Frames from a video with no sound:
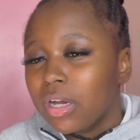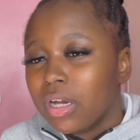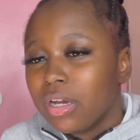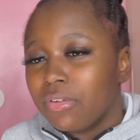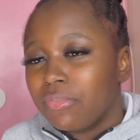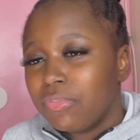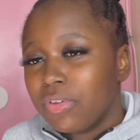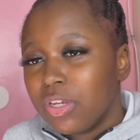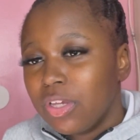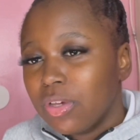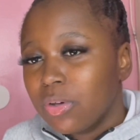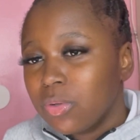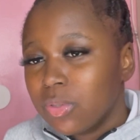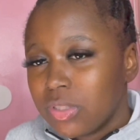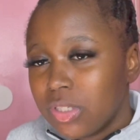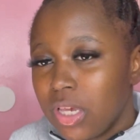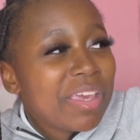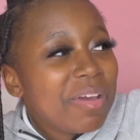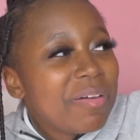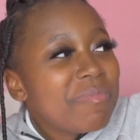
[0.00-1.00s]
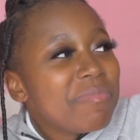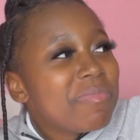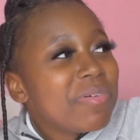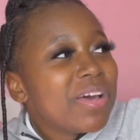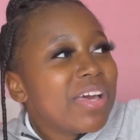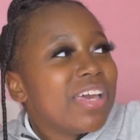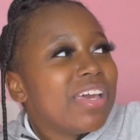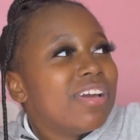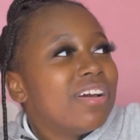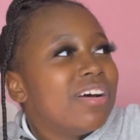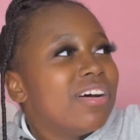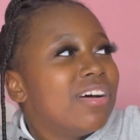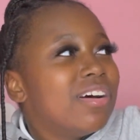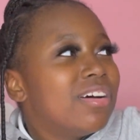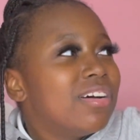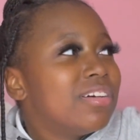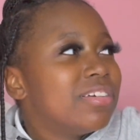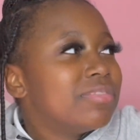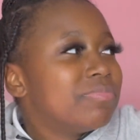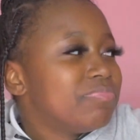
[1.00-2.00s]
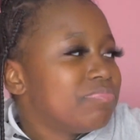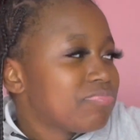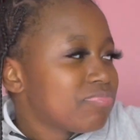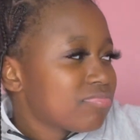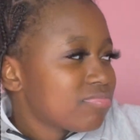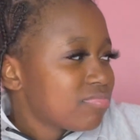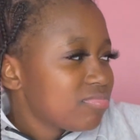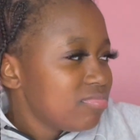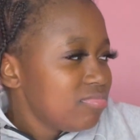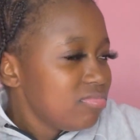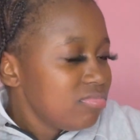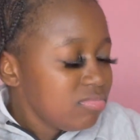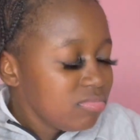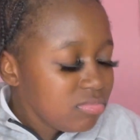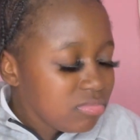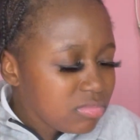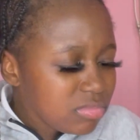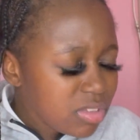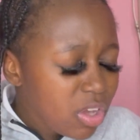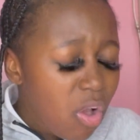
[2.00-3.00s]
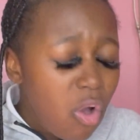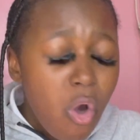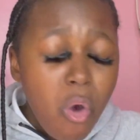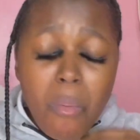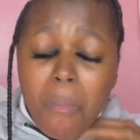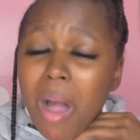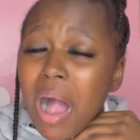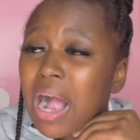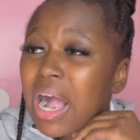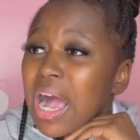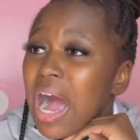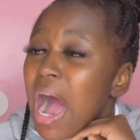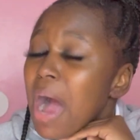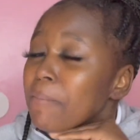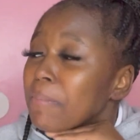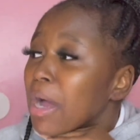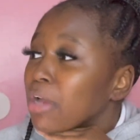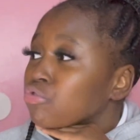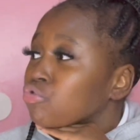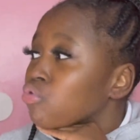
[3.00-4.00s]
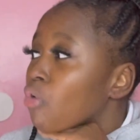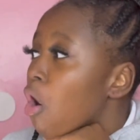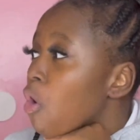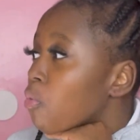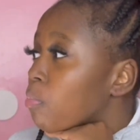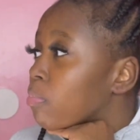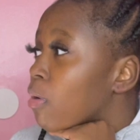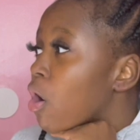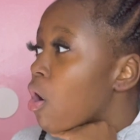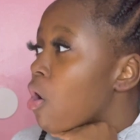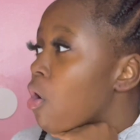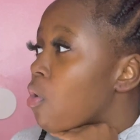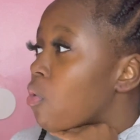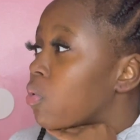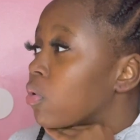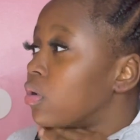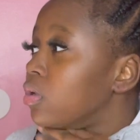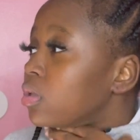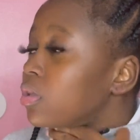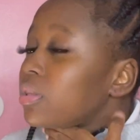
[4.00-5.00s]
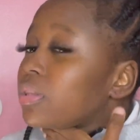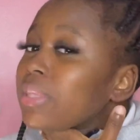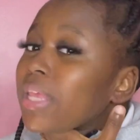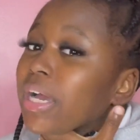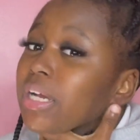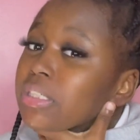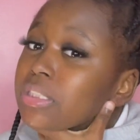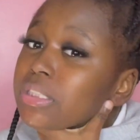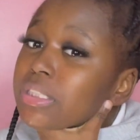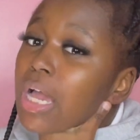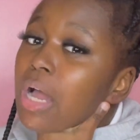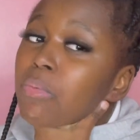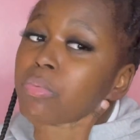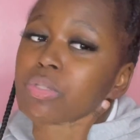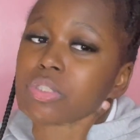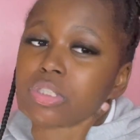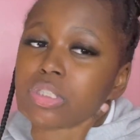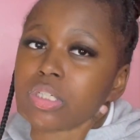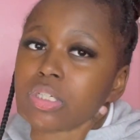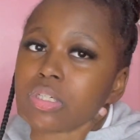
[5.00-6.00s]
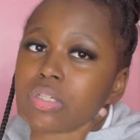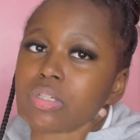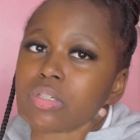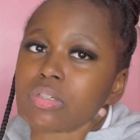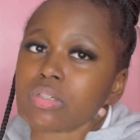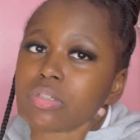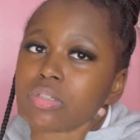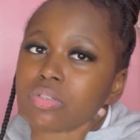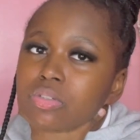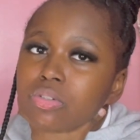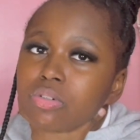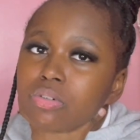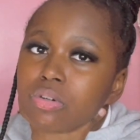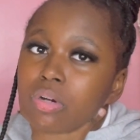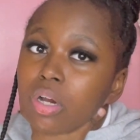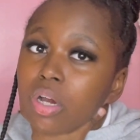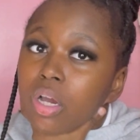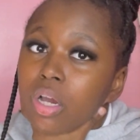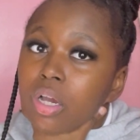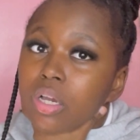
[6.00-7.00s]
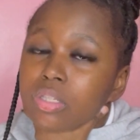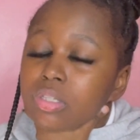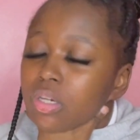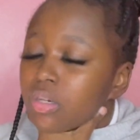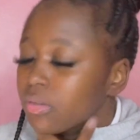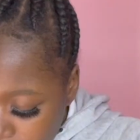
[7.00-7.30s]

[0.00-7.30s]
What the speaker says: videos. But oh my god, my throat, bro. That sour shit is good.